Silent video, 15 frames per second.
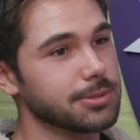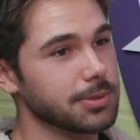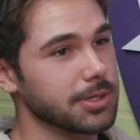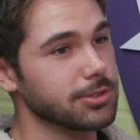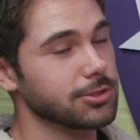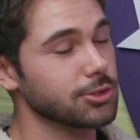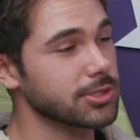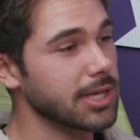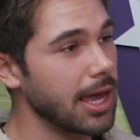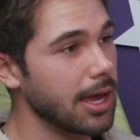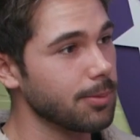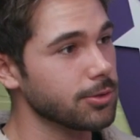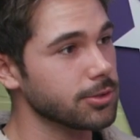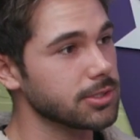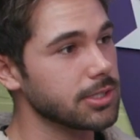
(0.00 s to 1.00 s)
this because there's
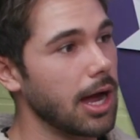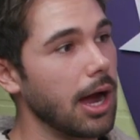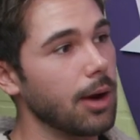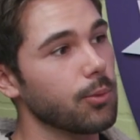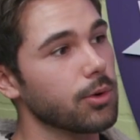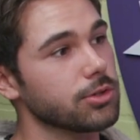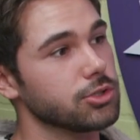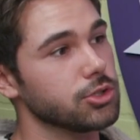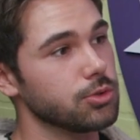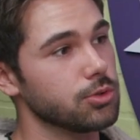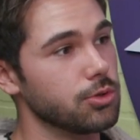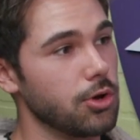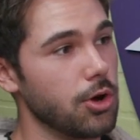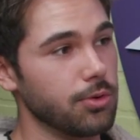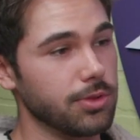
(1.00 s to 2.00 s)
cameras. I want you
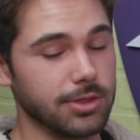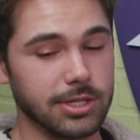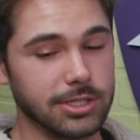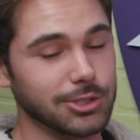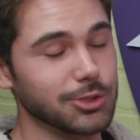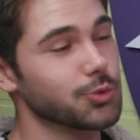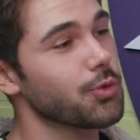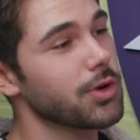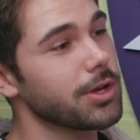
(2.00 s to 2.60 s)
to know that this is